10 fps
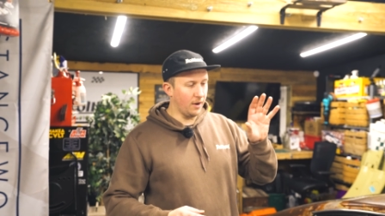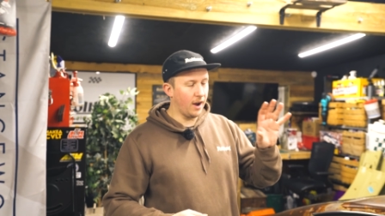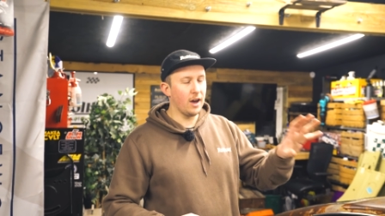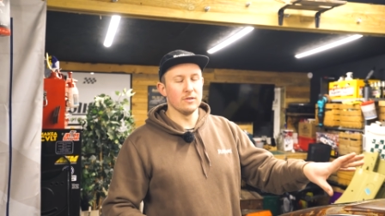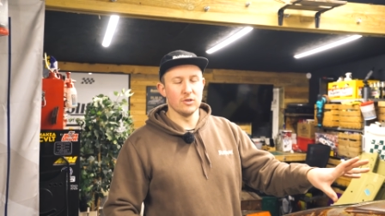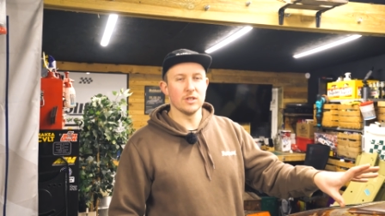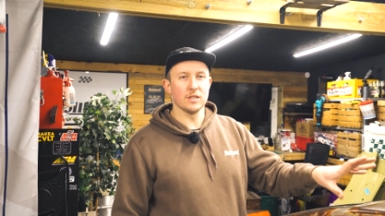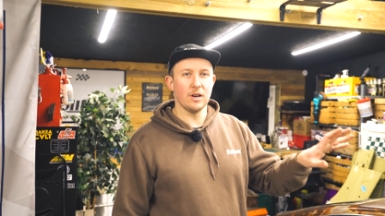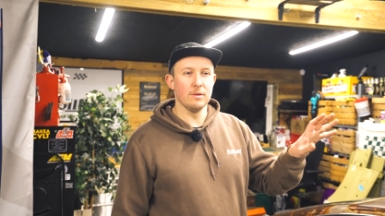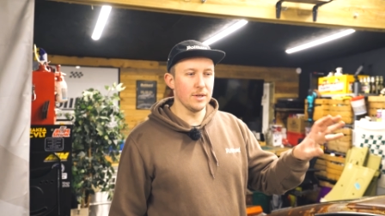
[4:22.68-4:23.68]
hundreds
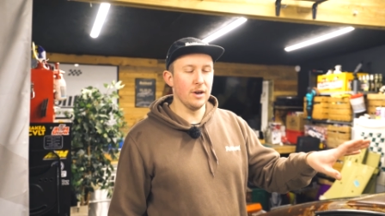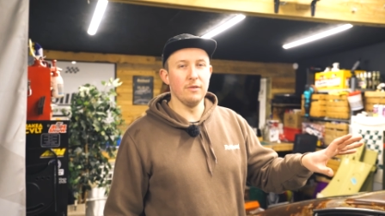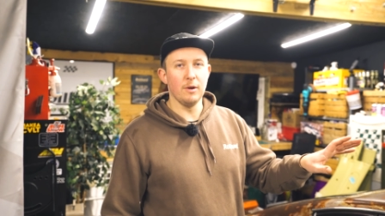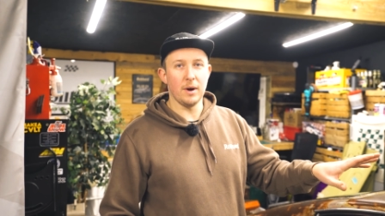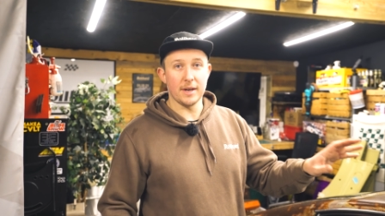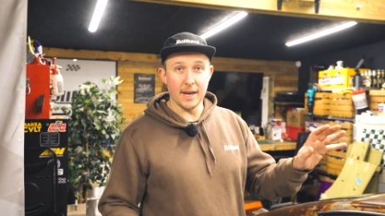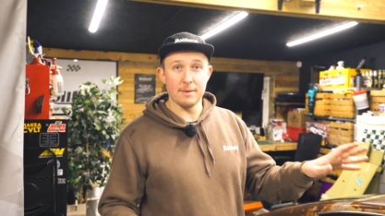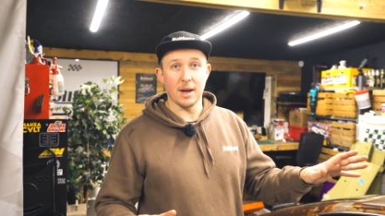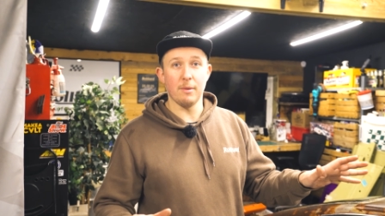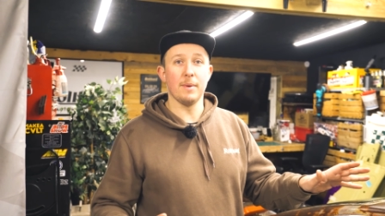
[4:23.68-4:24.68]
of times over, but I
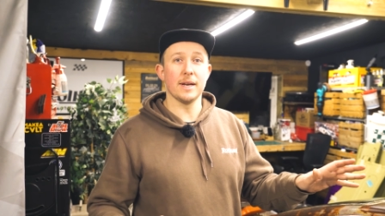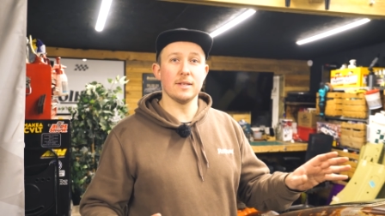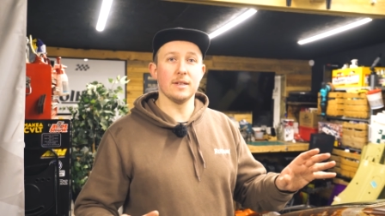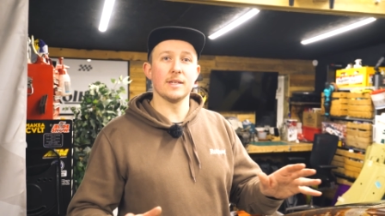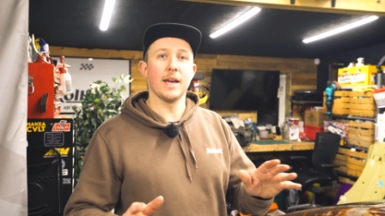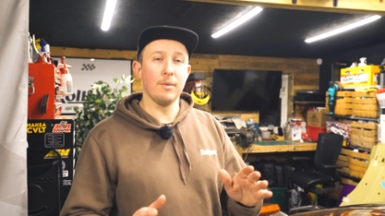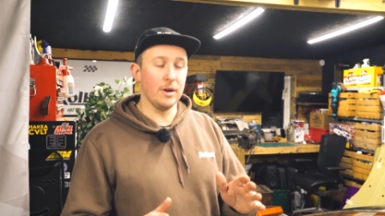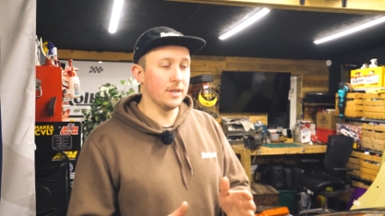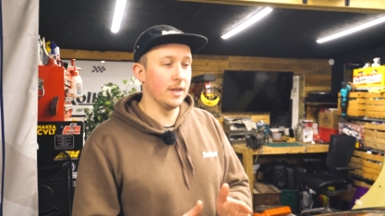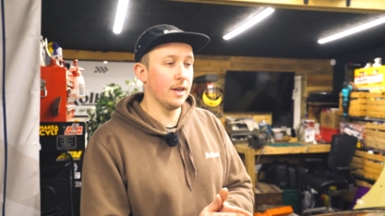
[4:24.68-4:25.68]
keep coming back to the same
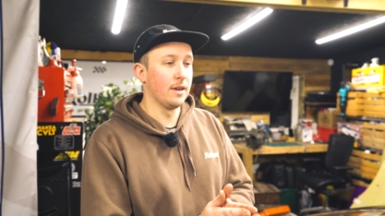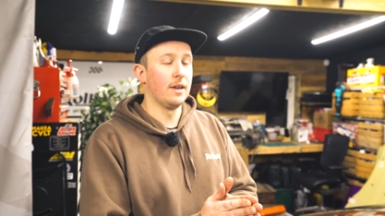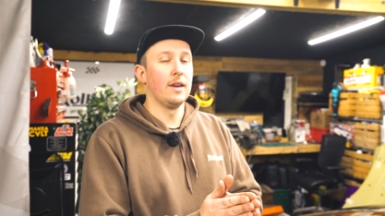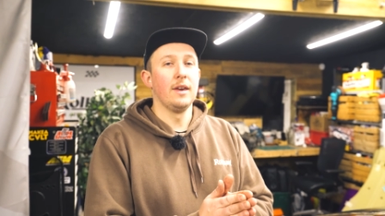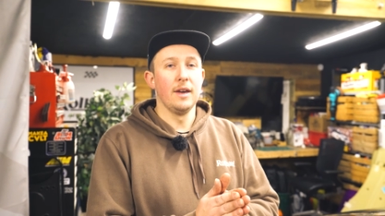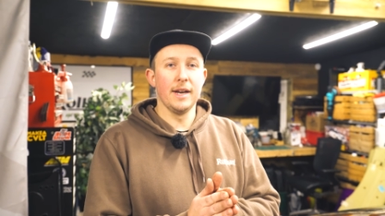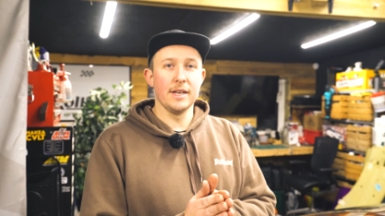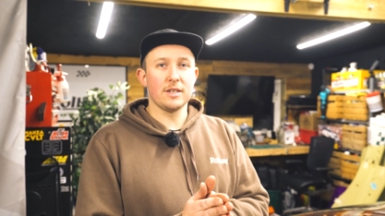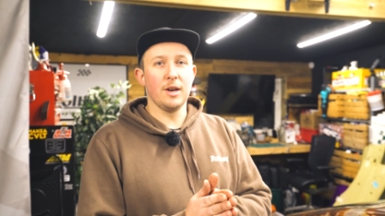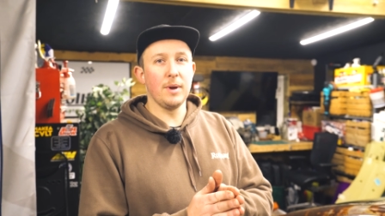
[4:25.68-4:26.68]
idea. And
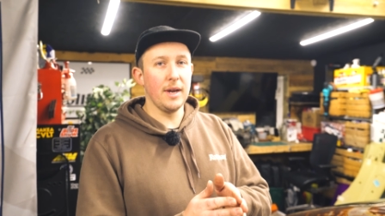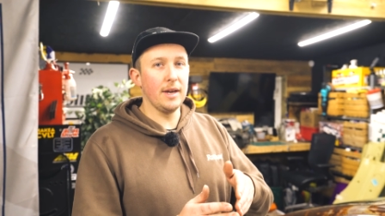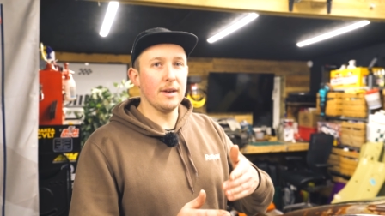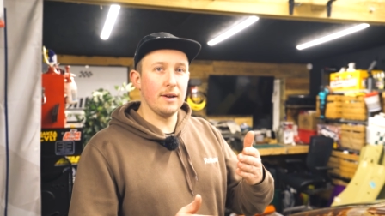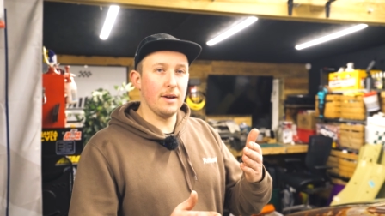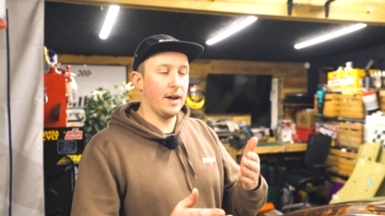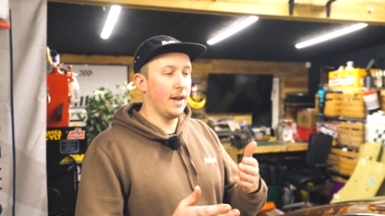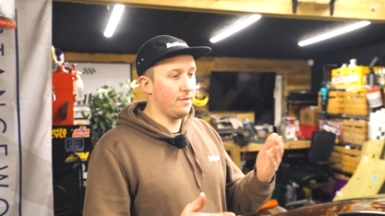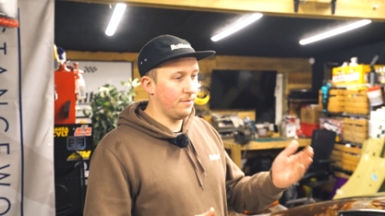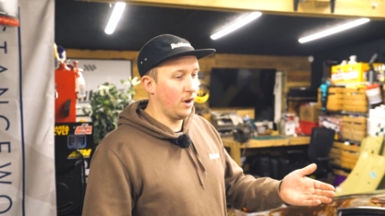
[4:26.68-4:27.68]
it's going to be
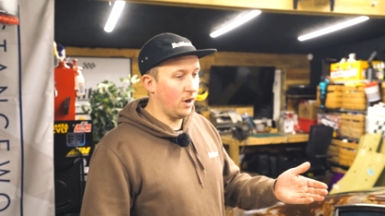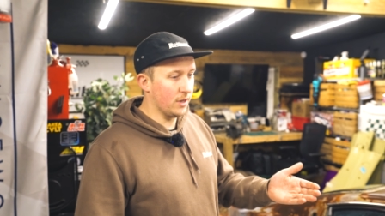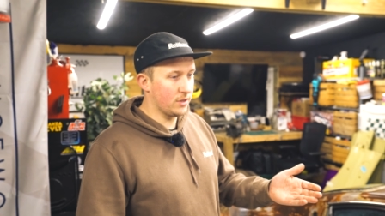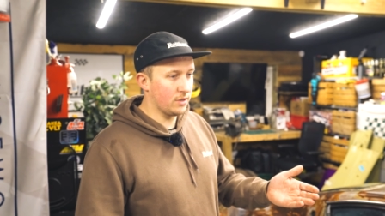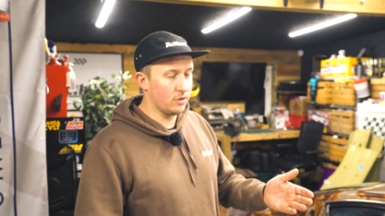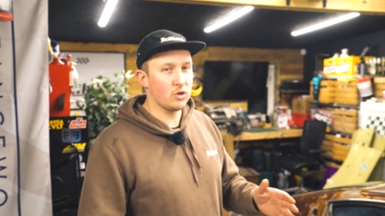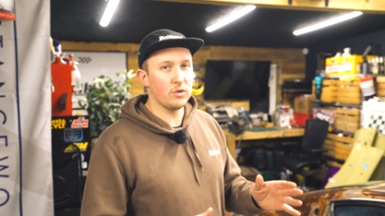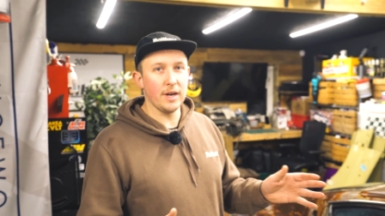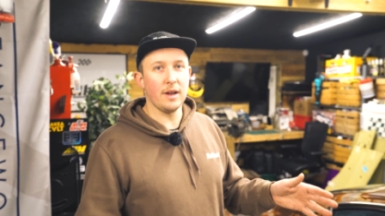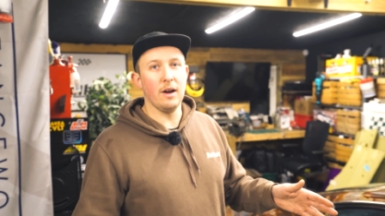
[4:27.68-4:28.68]
a fast
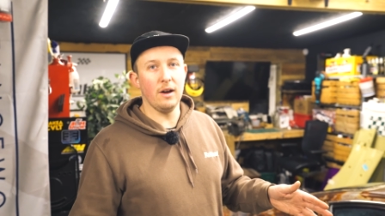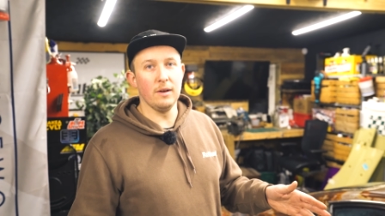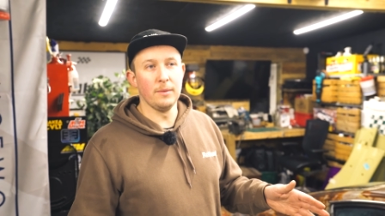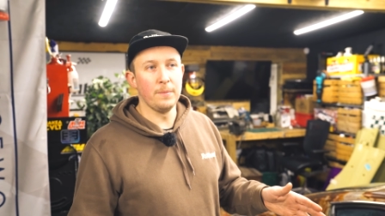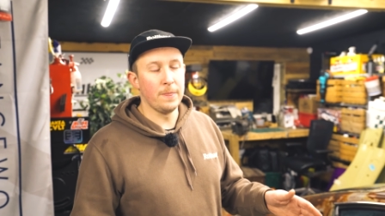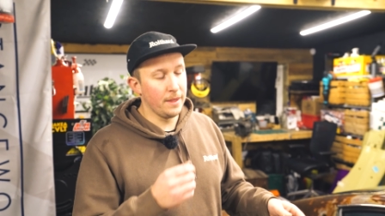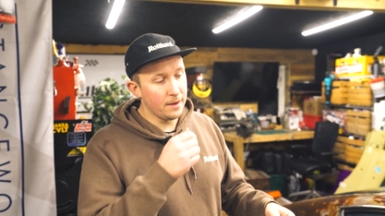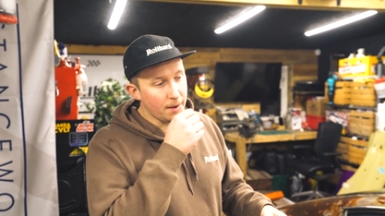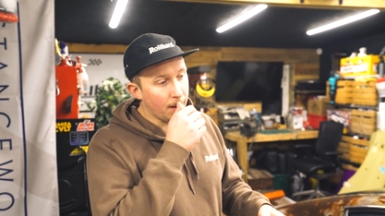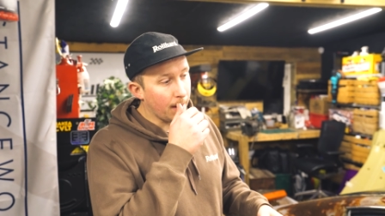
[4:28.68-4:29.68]
street car.
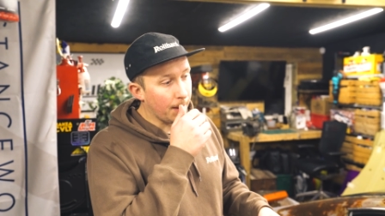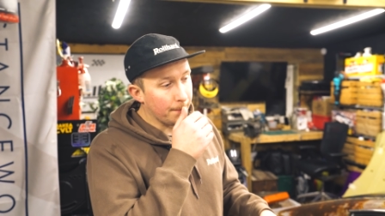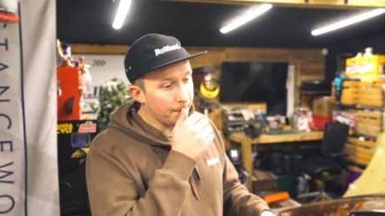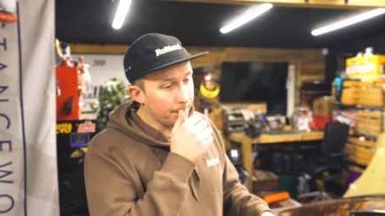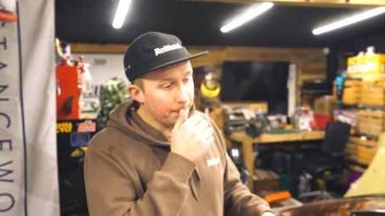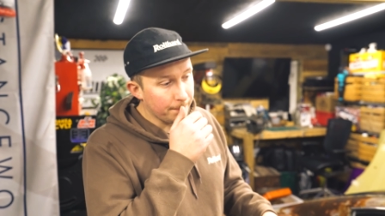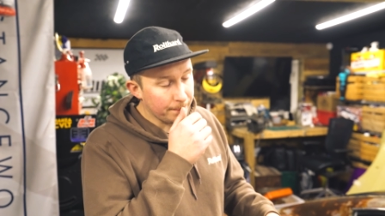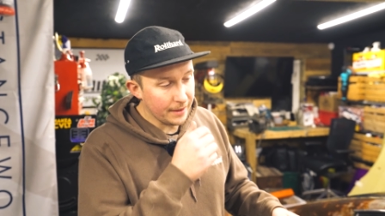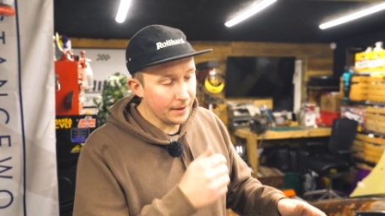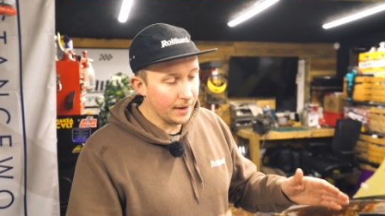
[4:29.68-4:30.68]
It
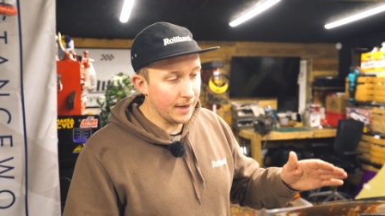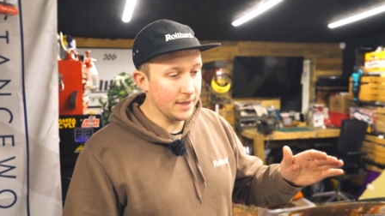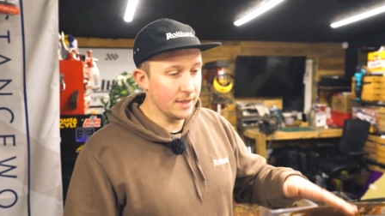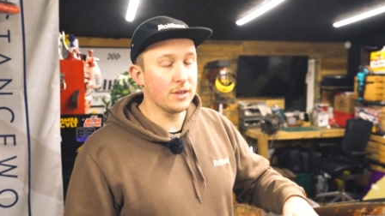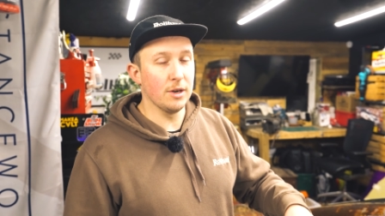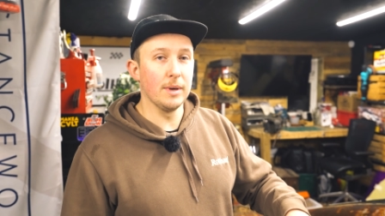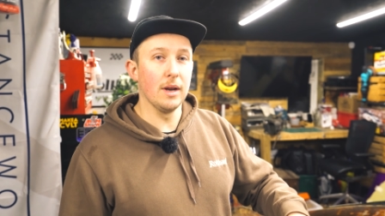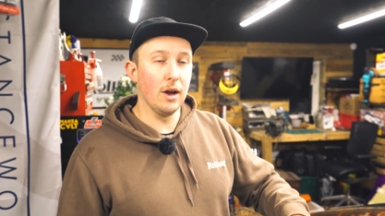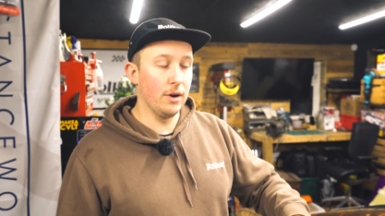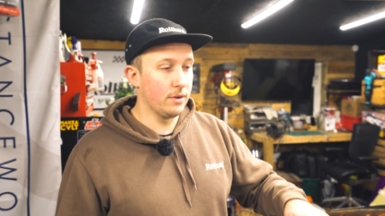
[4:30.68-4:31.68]
is going to be
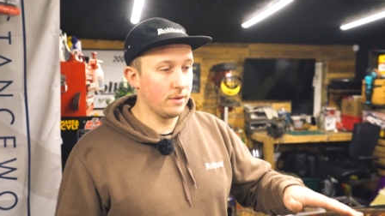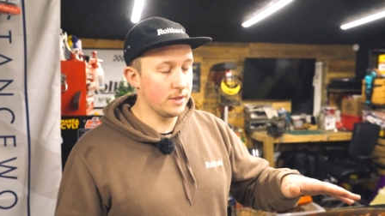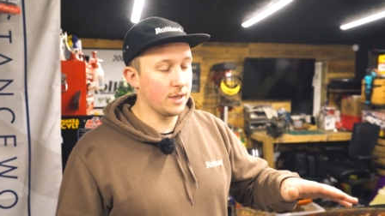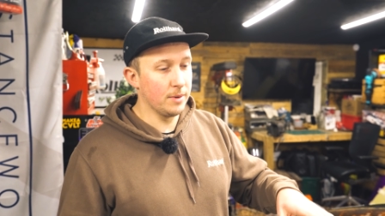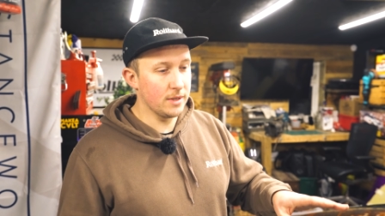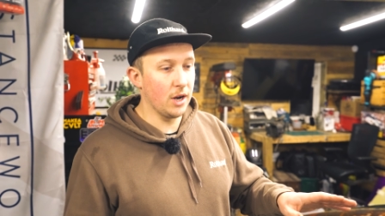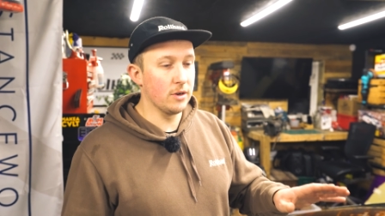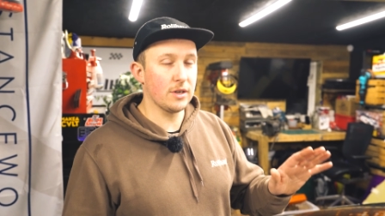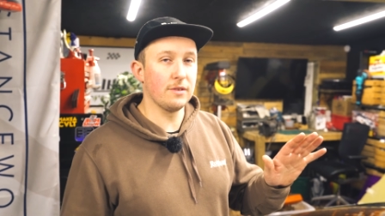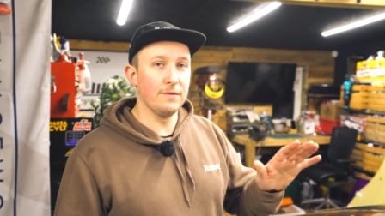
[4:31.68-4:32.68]
low. It's going to be as low
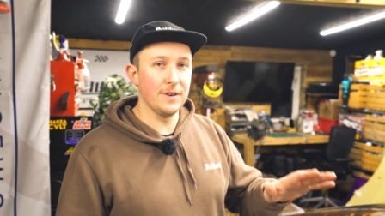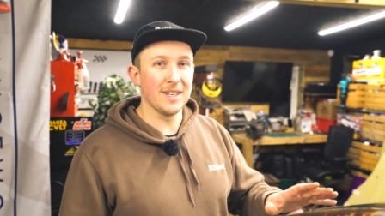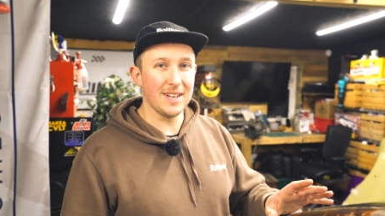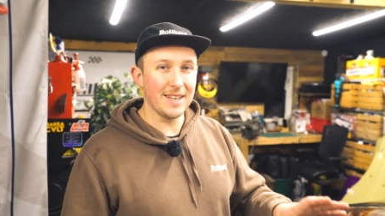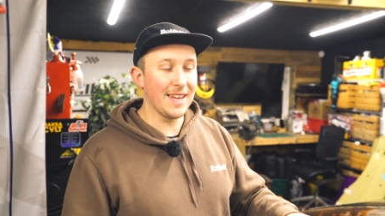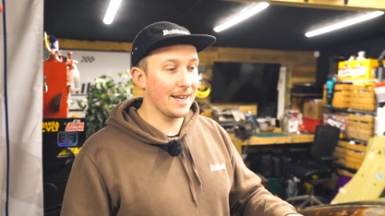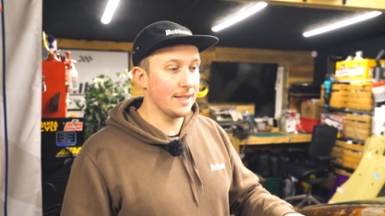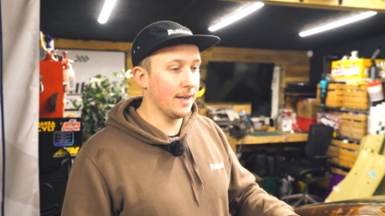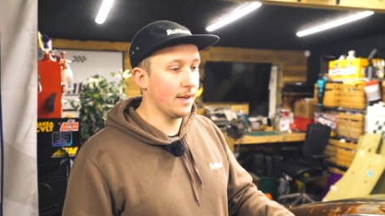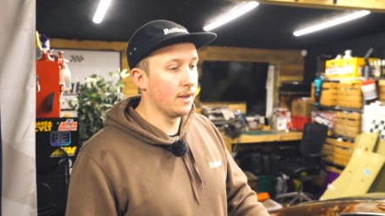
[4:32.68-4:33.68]
as I can physically
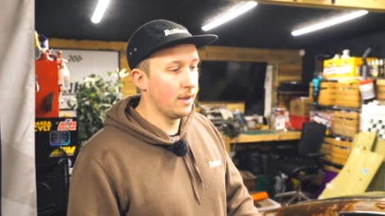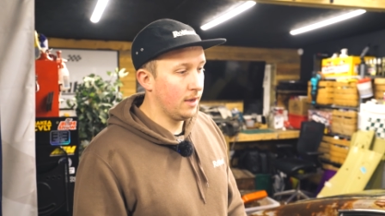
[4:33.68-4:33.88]
get it.